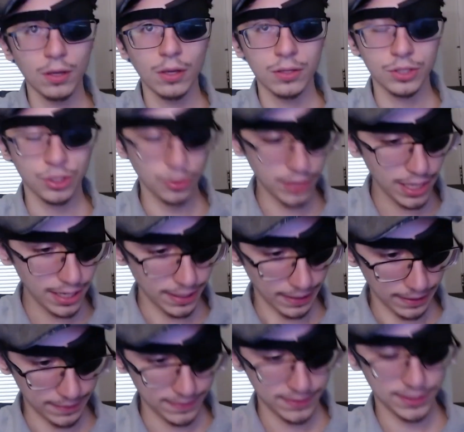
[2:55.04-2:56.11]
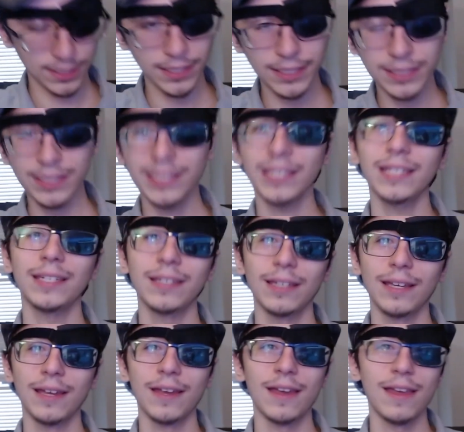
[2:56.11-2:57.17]
So yeah, suddenly
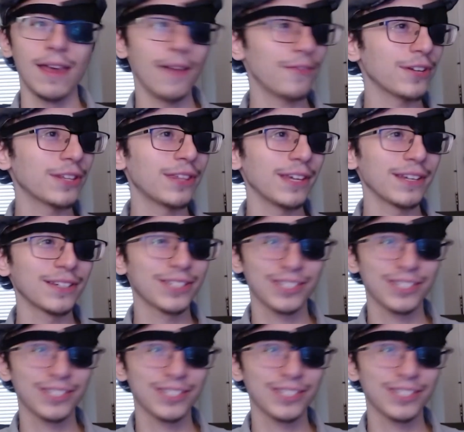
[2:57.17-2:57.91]
everything